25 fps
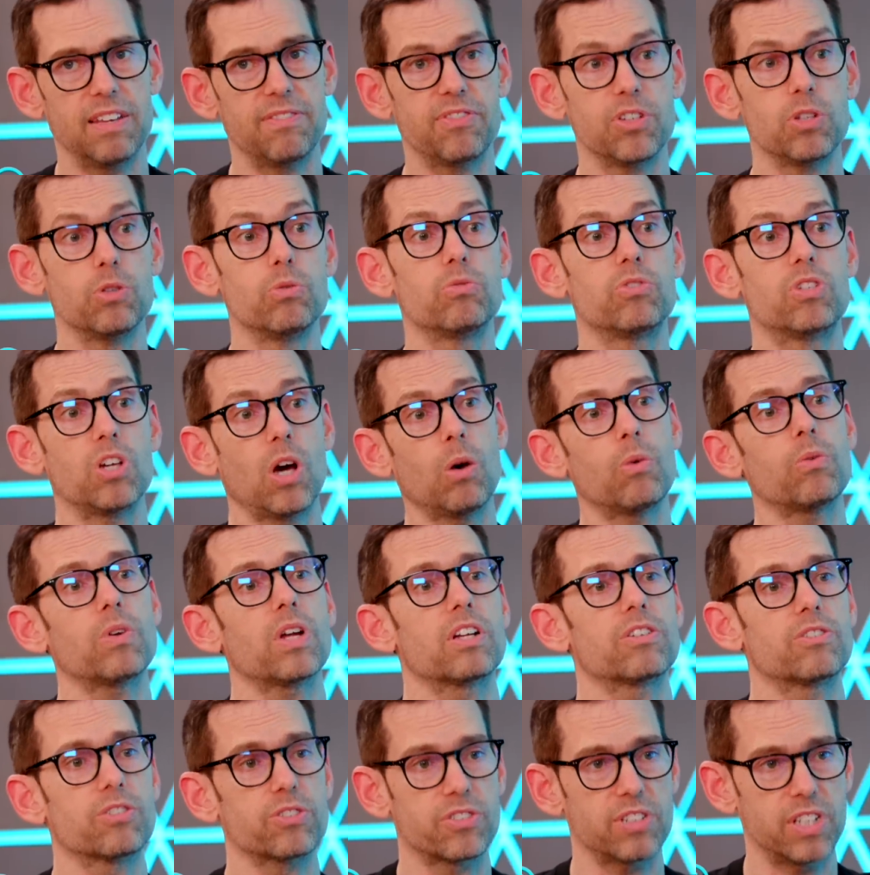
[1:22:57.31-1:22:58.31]
if you don't
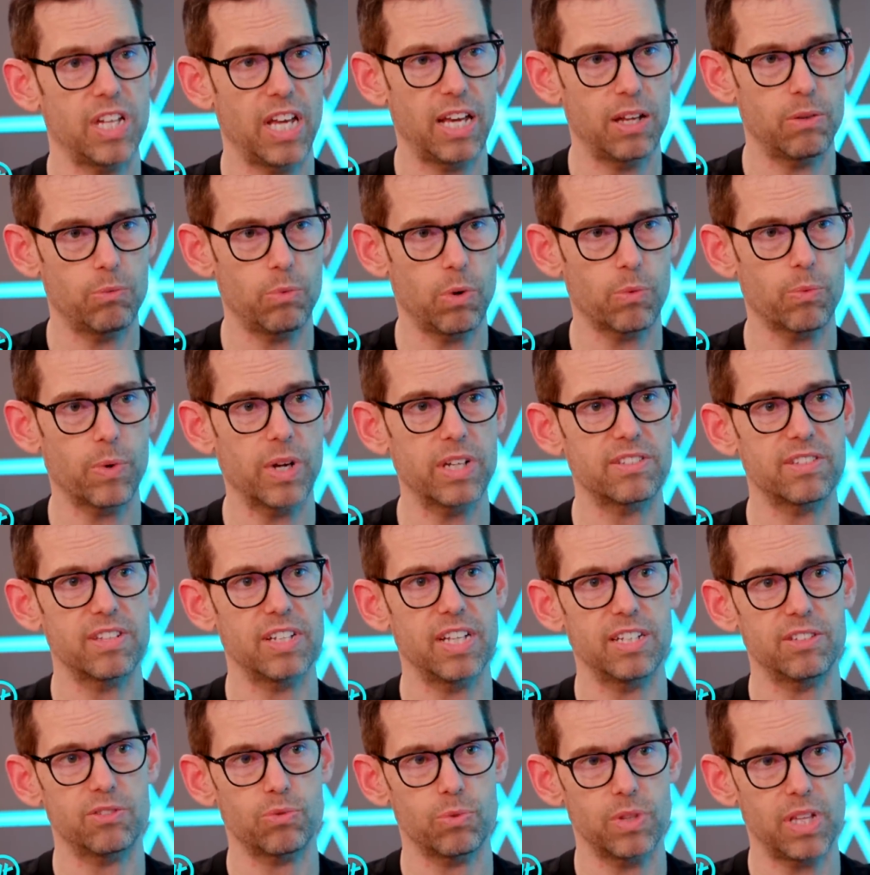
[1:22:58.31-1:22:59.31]
understand what
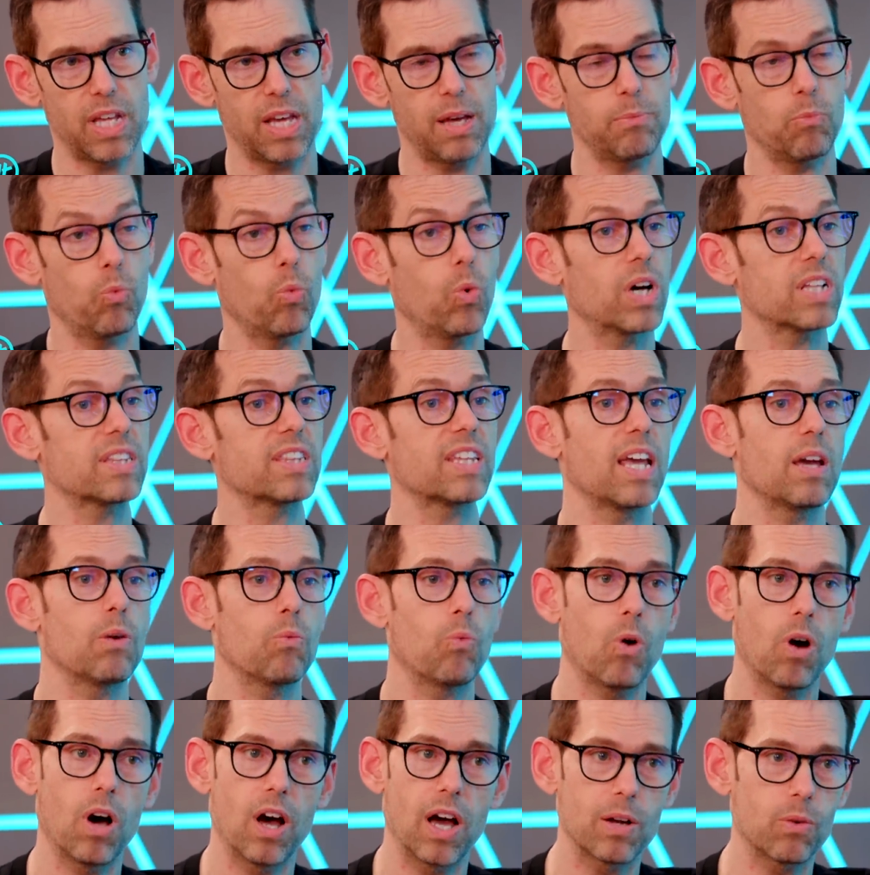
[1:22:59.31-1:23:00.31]
resonates with them, what they
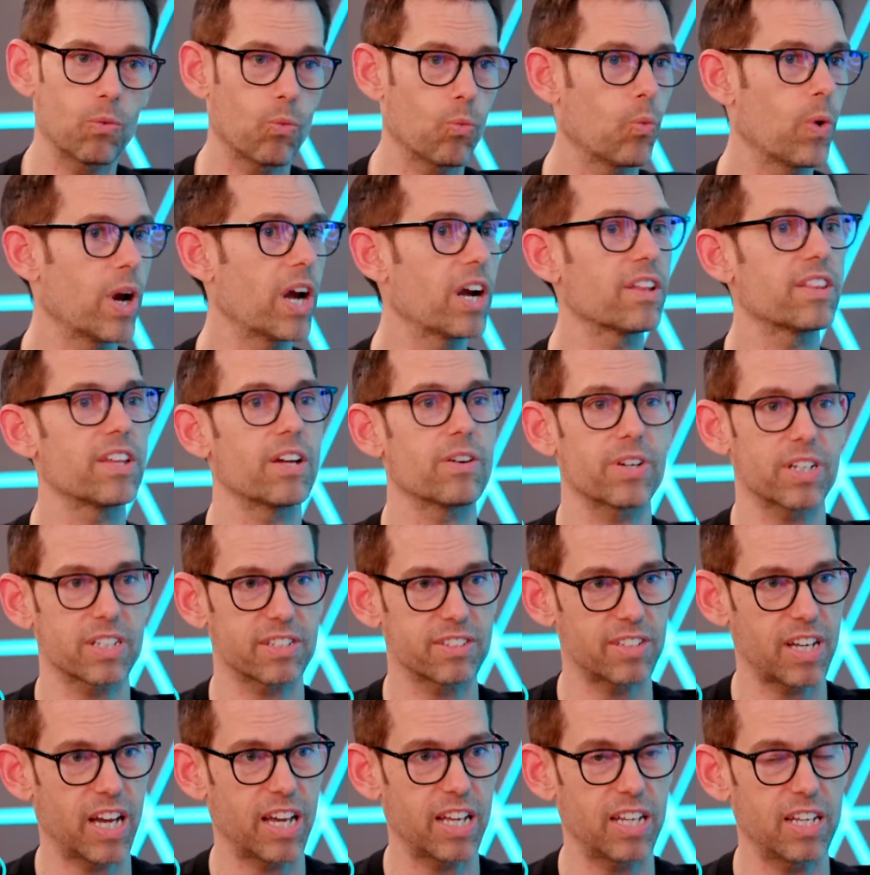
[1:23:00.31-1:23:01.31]
want, where they're
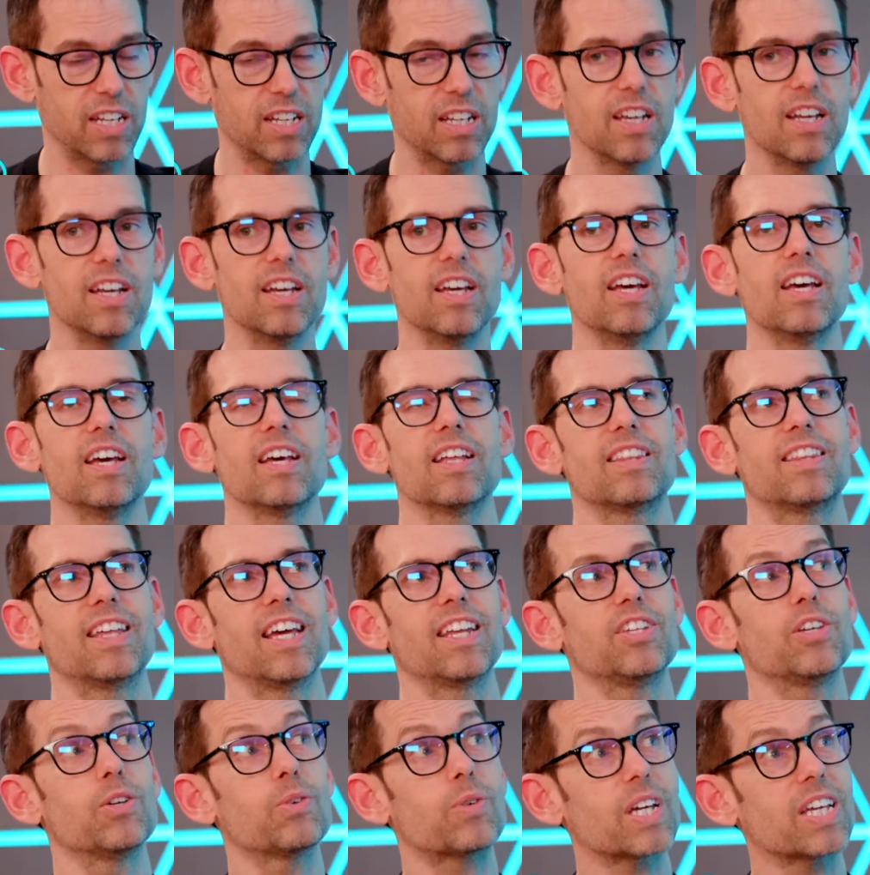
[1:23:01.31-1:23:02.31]
excited,
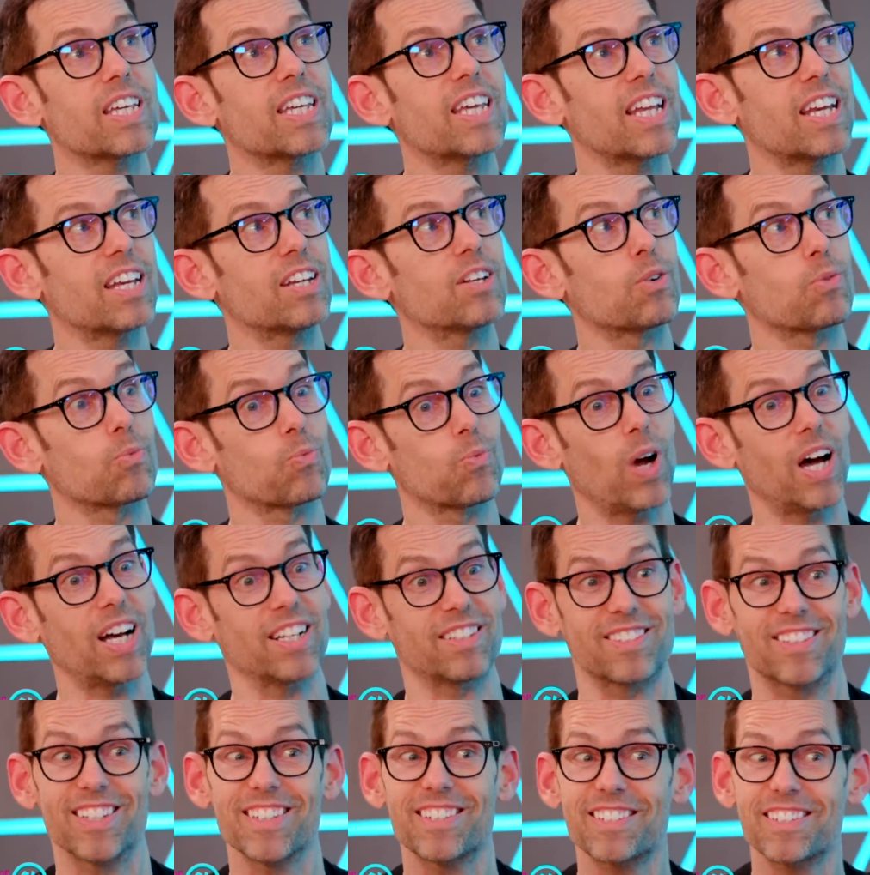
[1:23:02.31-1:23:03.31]
then you can get into
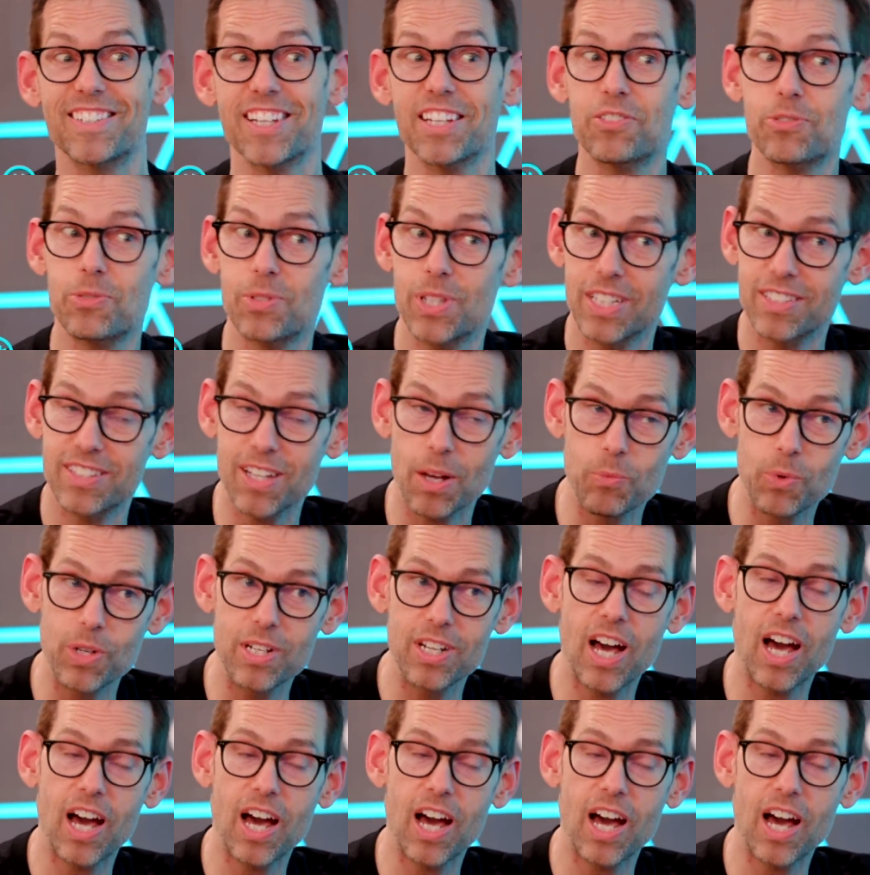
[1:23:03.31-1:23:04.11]
ruts. This is interesting because I would